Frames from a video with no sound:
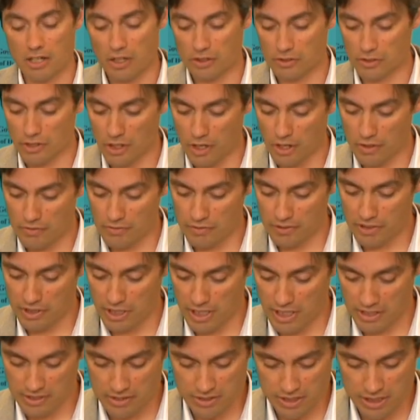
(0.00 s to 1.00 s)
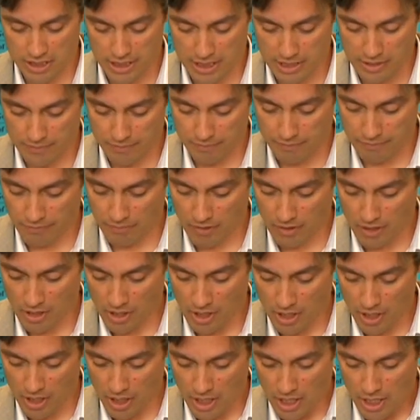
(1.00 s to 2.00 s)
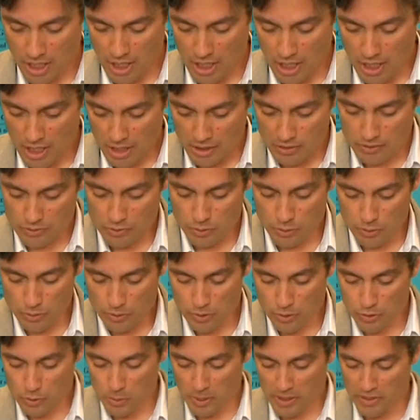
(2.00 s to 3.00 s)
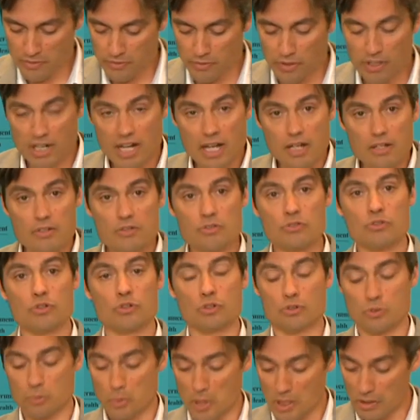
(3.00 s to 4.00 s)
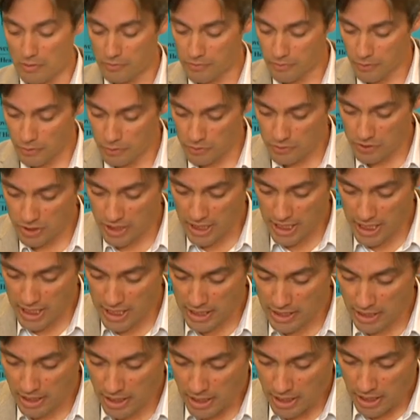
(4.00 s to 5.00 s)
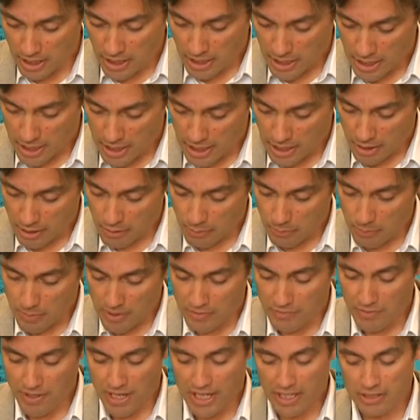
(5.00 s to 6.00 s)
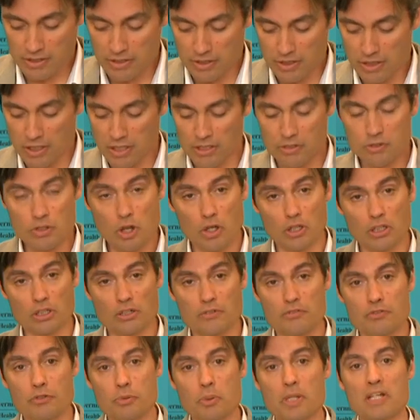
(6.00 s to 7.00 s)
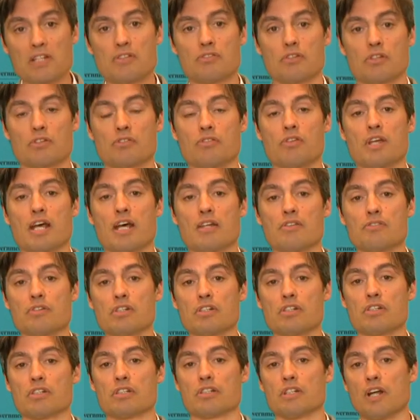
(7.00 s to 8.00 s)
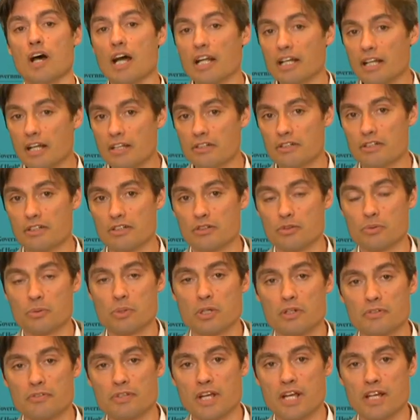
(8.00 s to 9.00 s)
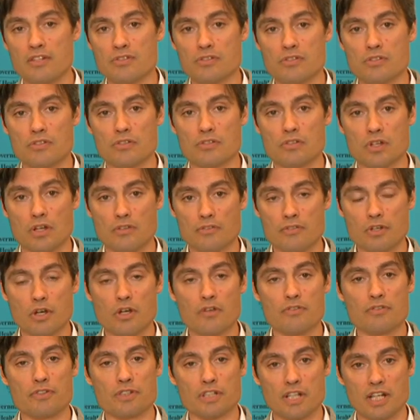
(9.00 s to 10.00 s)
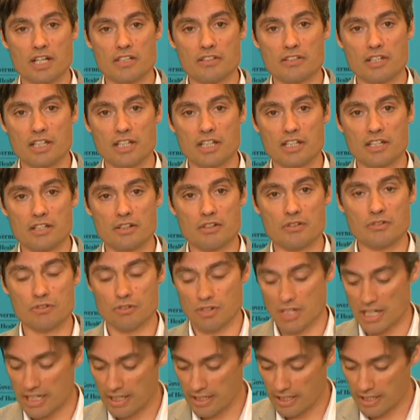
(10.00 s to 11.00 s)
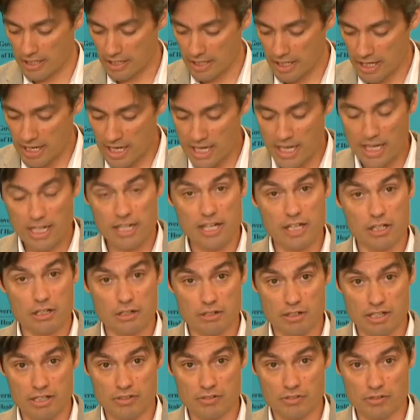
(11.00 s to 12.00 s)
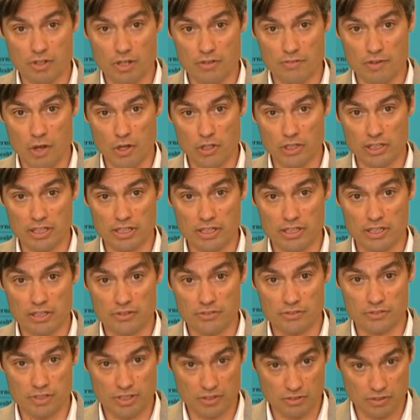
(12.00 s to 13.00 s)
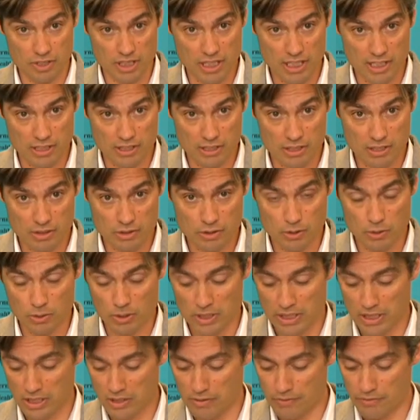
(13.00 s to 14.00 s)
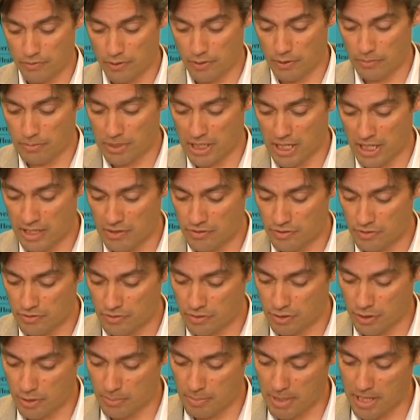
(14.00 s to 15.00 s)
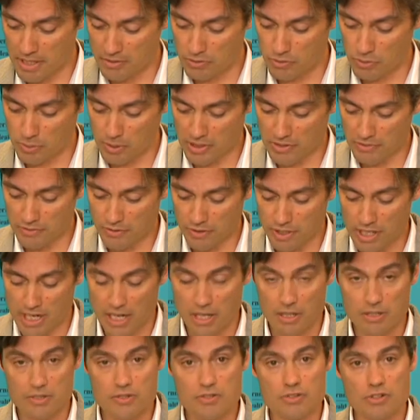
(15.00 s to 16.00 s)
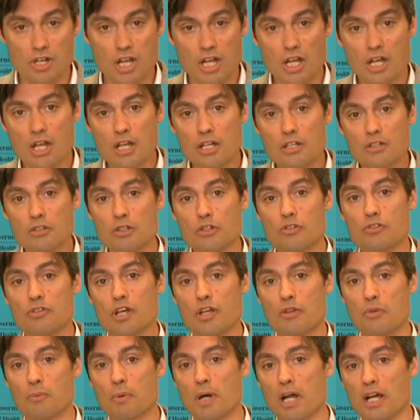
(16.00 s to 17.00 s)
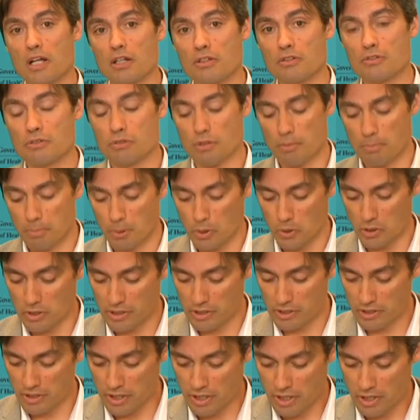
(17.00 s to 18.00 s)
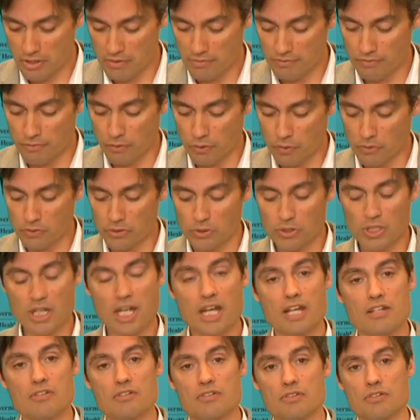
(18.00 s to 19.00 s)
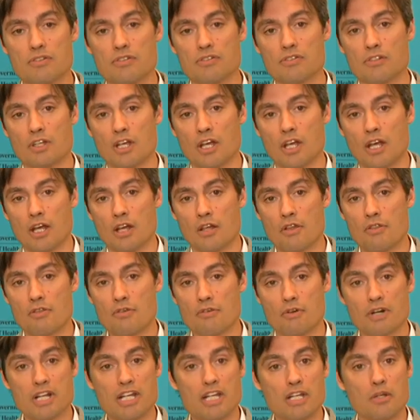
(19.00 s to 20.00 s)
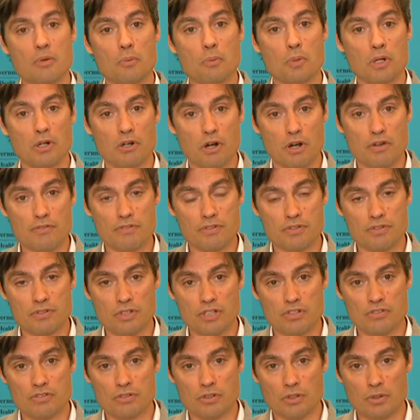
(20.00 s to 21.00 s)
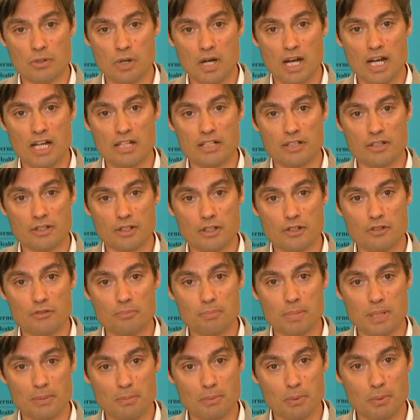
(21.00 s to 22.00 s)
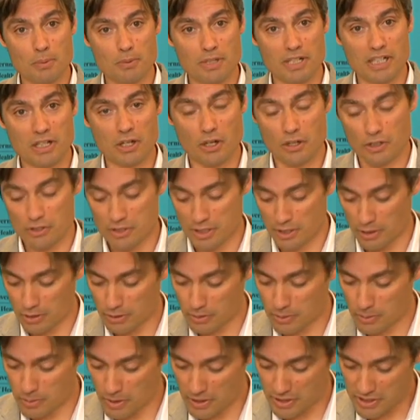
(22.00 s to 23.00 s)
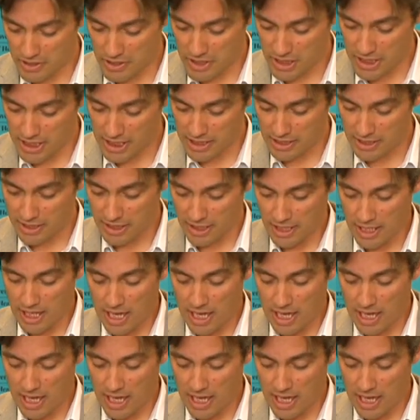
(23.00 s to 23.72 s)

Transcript: on COVID 19. To the 24 hours to 12 noon today, uh, we've had a total of 26,912 cases of COVID 19 in Australia, an increase of only 16 newly confirmed cases in the past 24 hours. New South Wales reported four new cases, three were overseas acquired, and those people were in hotel quarantine